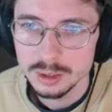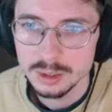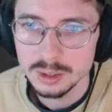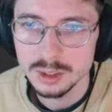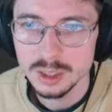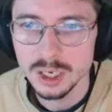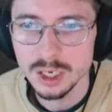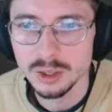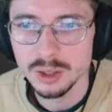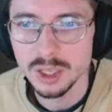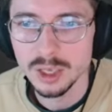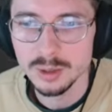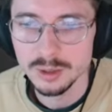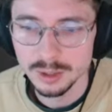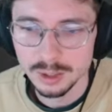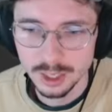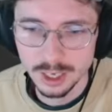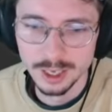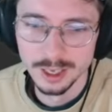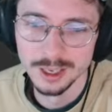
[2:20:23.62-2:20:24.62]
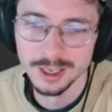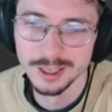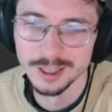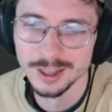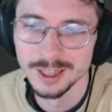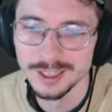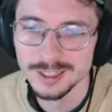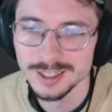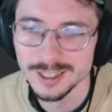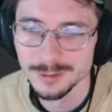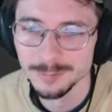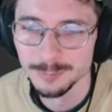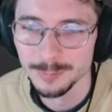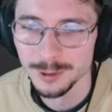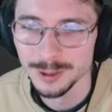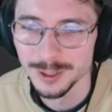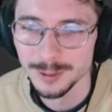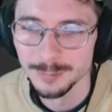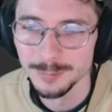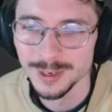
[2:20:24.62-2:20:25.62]
No, that's him
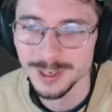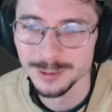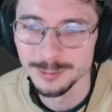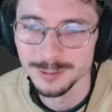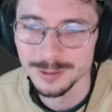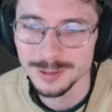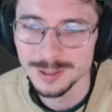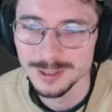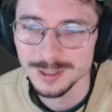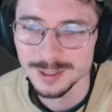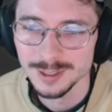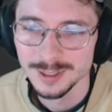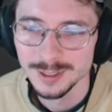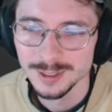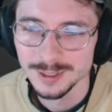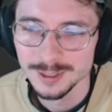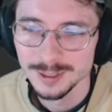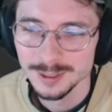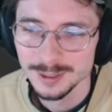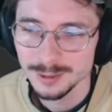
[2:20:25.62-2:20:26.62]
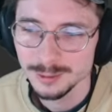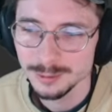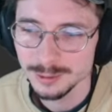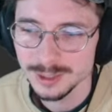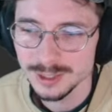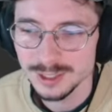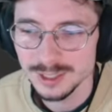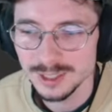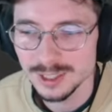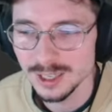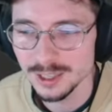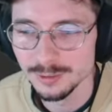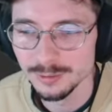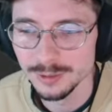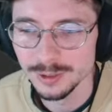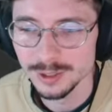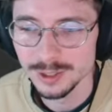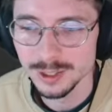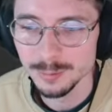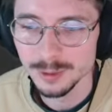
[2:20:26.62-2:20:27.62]
walking backwards, which is kind of
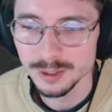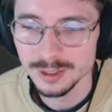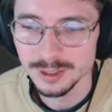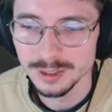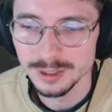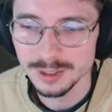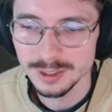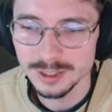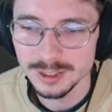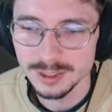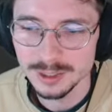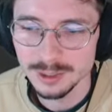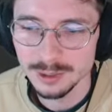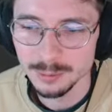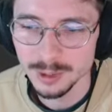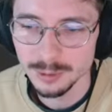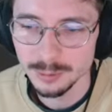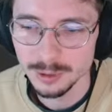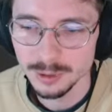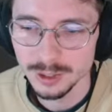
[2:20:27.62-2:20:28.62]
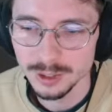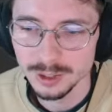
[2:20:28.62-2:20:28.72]
funny, but it's not what I want to